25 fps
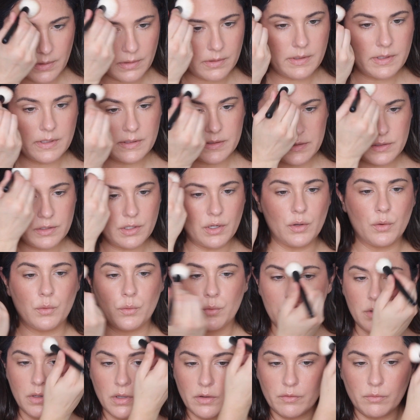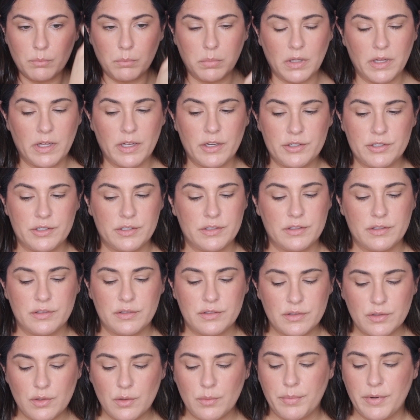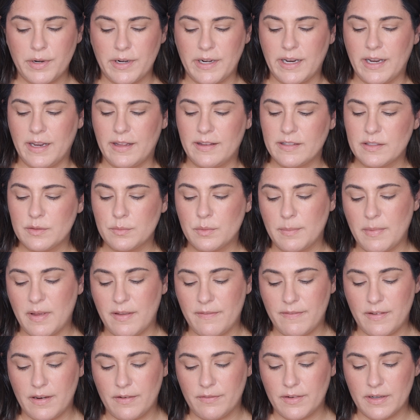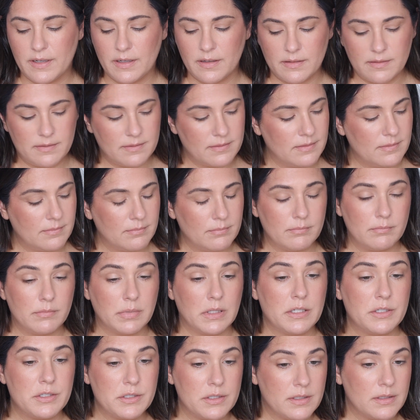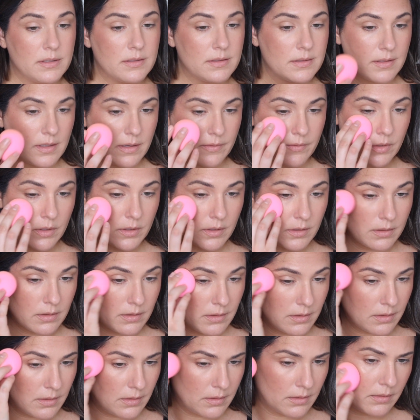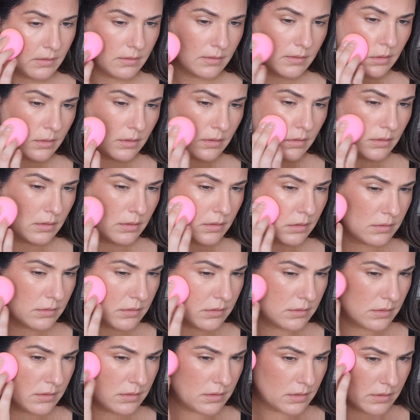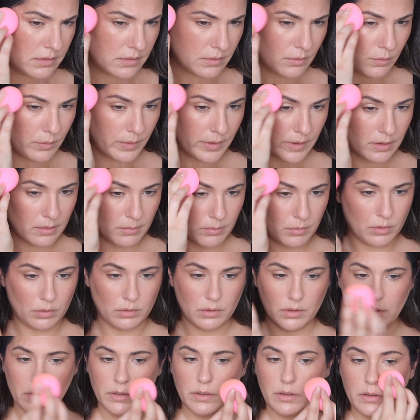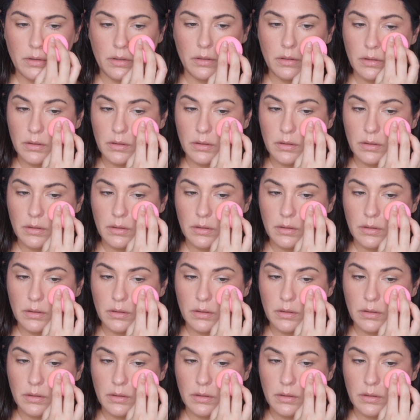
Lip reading: This tone of blush is so pretty. This is one of my favorite blushes ever. It's just such a wearable look.